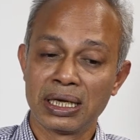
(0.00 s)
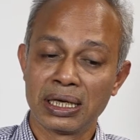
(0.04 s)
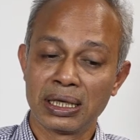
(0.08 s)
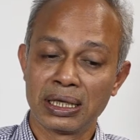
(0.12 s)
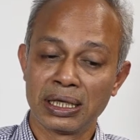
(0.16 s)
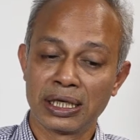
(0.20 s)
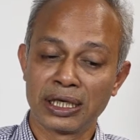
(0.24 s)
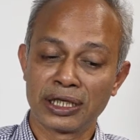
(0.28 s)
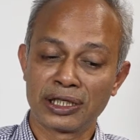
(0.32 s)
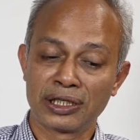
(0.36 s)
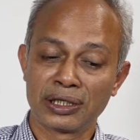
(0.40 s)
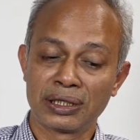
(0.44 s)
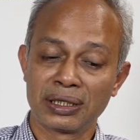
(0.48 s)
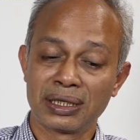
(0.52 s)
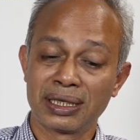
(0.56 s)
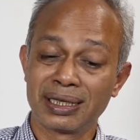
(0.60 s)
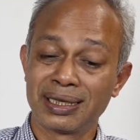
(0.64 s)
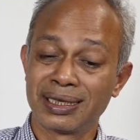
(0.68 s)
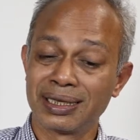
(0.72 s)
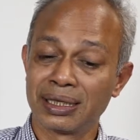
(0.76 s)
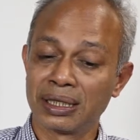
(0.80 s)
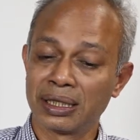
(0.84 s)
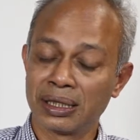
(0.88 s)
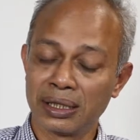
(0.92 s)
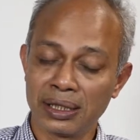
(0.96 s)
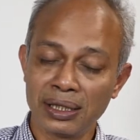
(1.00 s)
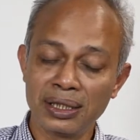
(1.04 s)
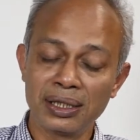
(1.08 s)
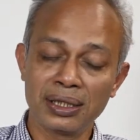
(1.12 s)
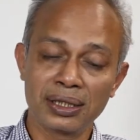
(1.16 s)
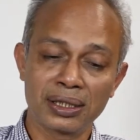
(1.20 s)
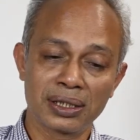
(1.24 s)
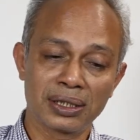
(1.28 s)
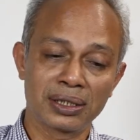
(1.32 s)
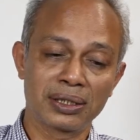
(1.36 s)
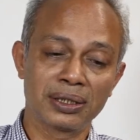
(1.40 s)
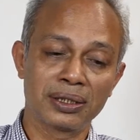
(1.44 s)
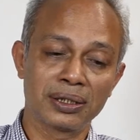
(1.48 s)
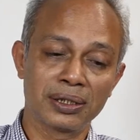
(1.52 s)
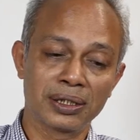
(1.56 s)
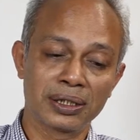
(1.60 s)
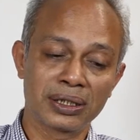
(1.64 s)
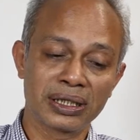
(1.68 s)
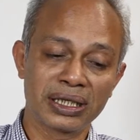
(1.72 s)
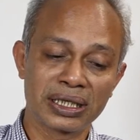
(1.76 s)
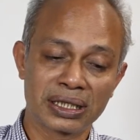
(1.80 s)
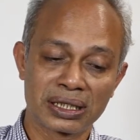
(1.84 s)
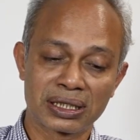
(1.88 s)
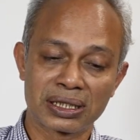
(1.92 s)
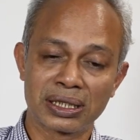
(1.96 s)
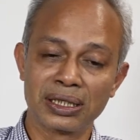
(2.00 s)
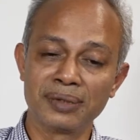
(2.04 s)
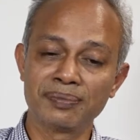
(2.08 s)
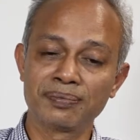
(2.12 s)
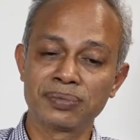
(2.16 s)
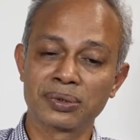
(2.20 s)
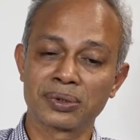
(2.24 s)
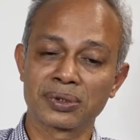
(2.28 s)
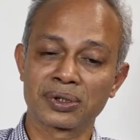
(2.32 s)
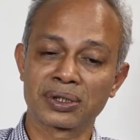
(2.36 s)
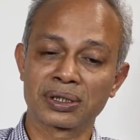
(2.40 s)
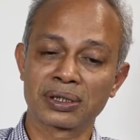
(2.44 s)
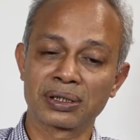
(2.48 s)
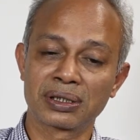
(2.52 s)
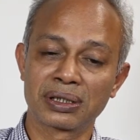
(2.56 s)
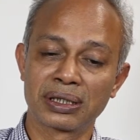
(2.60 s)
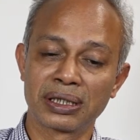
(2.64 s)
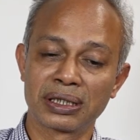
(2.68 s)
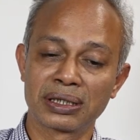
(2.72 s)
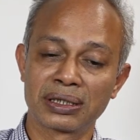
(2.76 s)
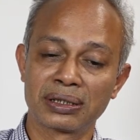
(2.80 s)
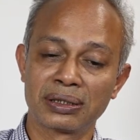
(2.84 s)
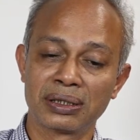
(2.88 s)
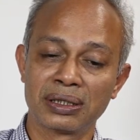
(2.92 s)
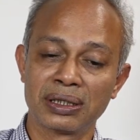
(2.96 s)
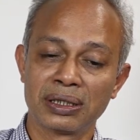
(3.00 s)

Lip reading: And there are examples that